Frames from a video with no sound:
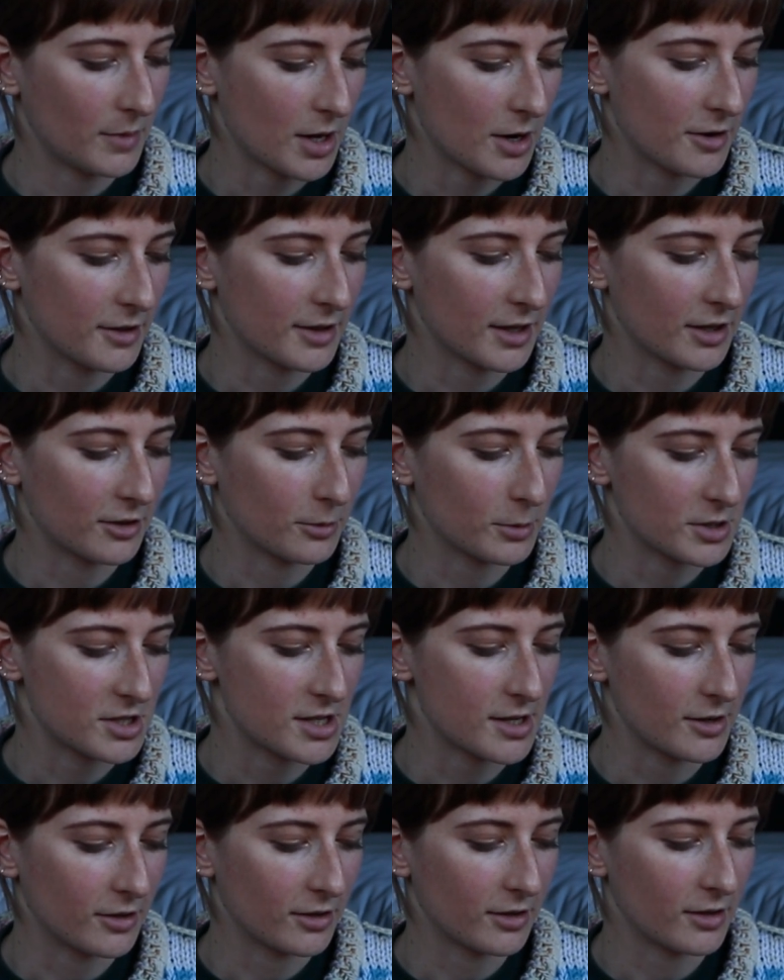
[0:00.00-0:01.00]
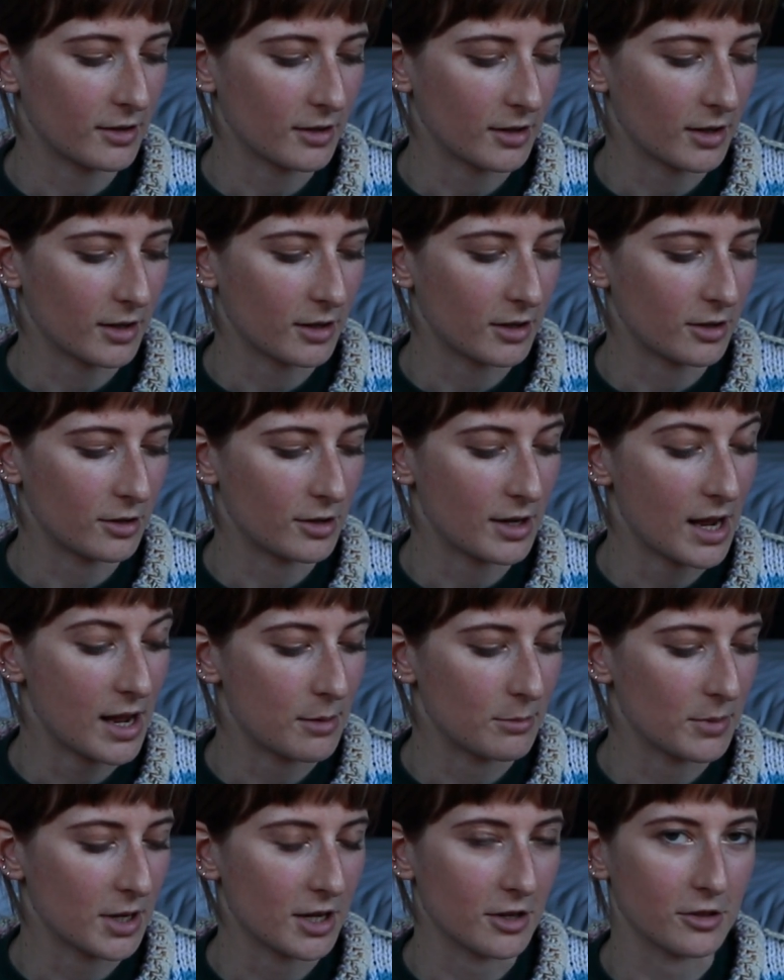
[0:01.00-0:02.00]
Yeah, that's what she is, her
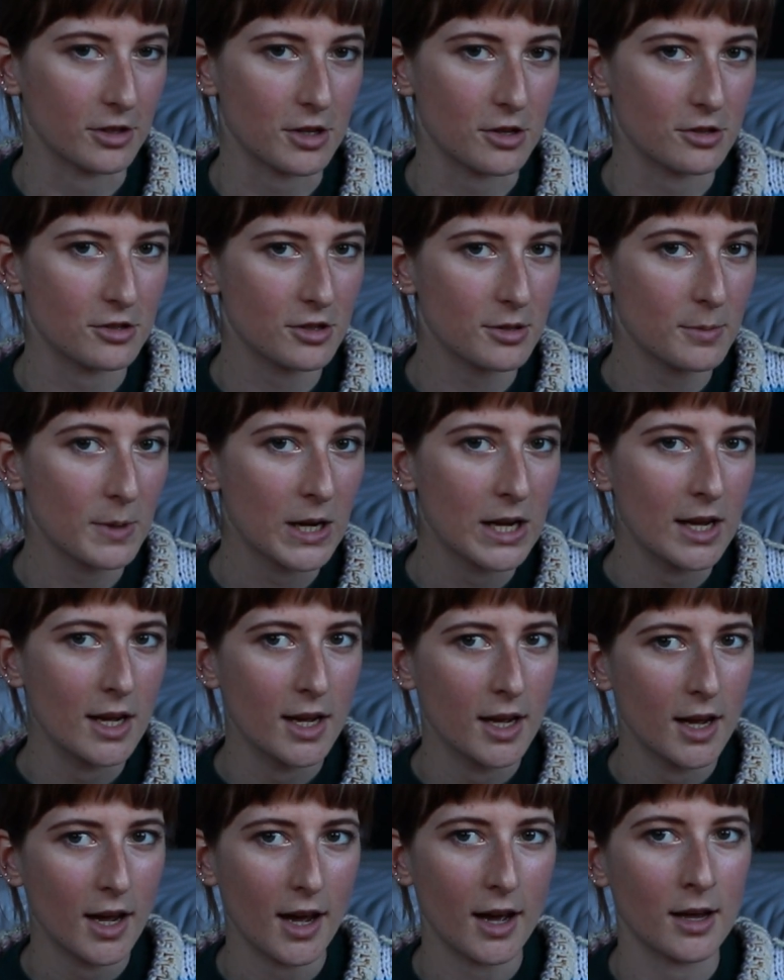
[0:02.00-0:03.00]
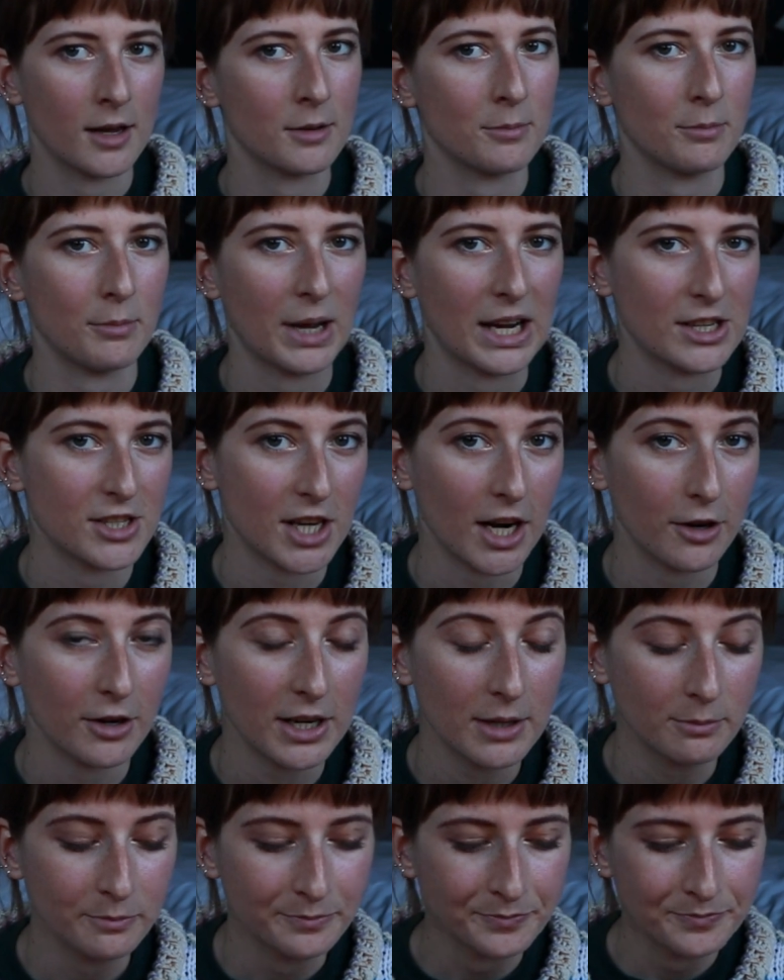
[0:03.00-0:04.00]
name here on YouTube. Bash
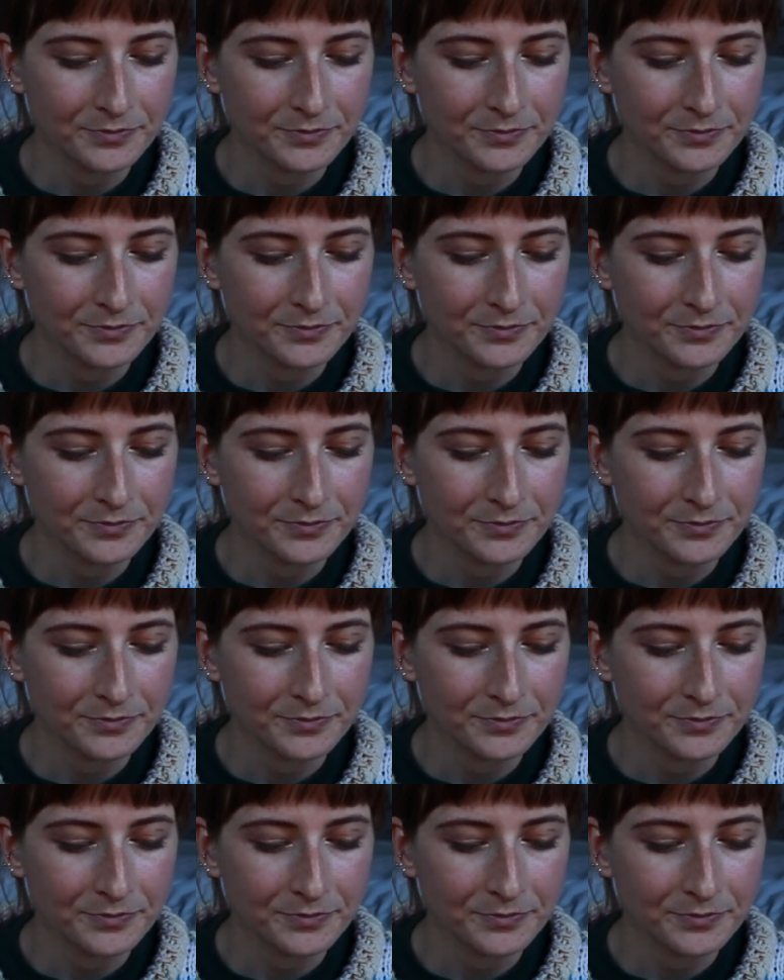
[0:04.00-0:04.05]
Harry